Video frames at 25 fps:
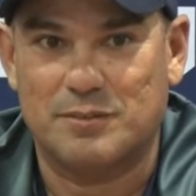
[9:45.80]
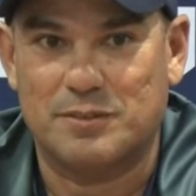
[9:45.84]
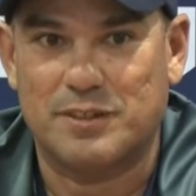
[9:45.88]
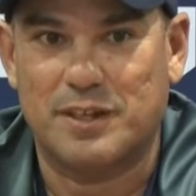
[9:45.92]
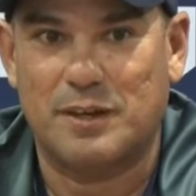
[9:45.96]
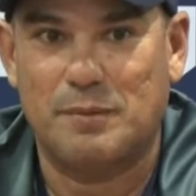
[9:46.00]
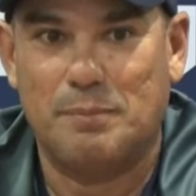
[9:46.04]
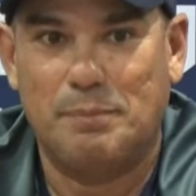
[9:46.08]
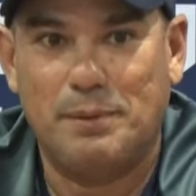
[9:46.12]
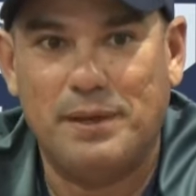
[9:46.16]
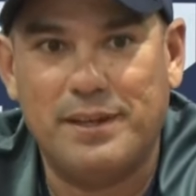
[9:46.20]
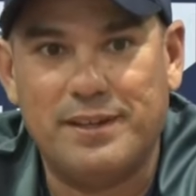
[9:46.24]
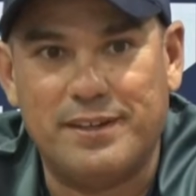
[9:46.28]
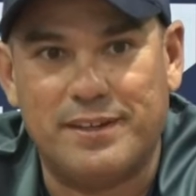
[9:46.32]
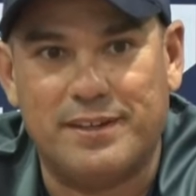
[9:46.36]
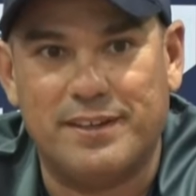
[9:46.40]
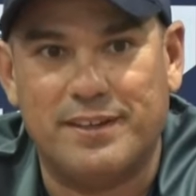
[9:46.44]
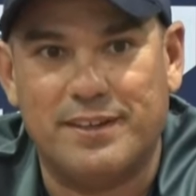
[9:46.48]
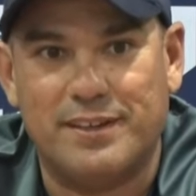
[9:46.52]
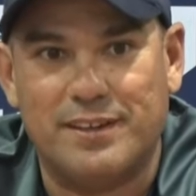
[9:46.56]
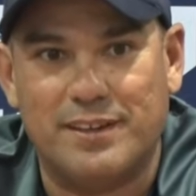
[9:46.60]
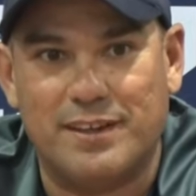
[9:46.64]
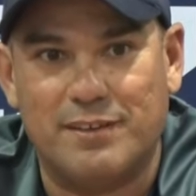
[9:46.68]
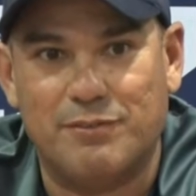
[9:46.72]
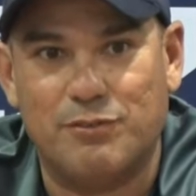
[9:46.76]
So I repeat
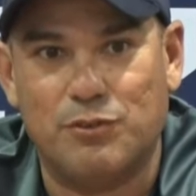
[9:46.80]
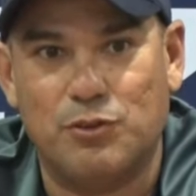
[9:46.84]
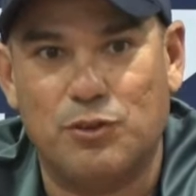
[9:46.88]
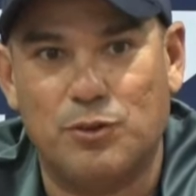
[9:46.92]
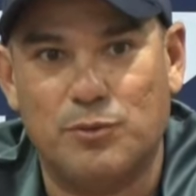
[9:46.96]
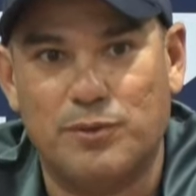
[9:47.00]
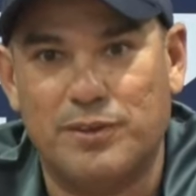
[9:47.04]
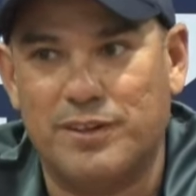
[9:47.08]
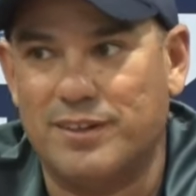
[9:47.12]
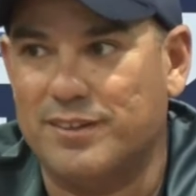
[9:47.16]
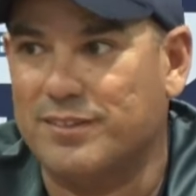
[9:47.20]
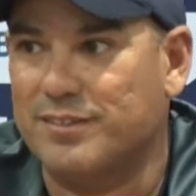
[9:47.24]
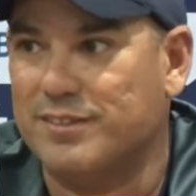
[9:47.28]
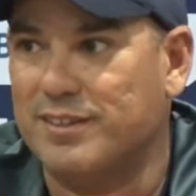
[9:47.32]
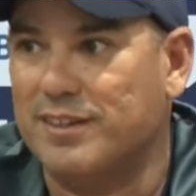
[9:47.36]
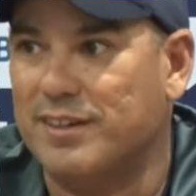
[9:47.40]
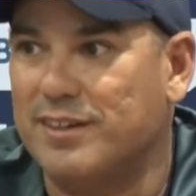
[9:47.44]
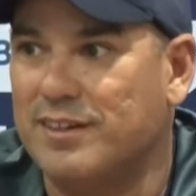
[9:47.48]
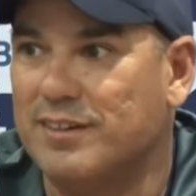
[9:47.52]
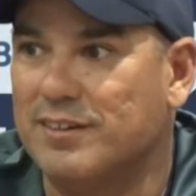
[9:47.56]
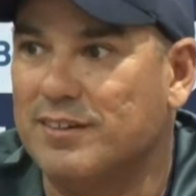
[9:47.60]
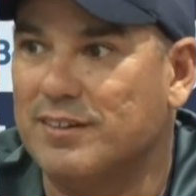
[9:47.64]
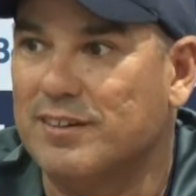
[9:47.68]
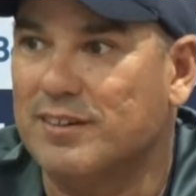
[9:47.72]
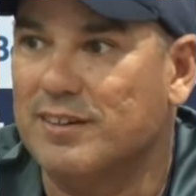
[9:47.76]
it. I forgot what I said
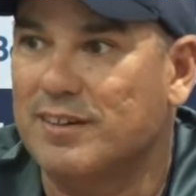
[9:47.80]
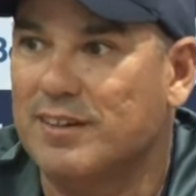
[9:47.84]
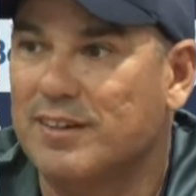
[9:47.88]
now.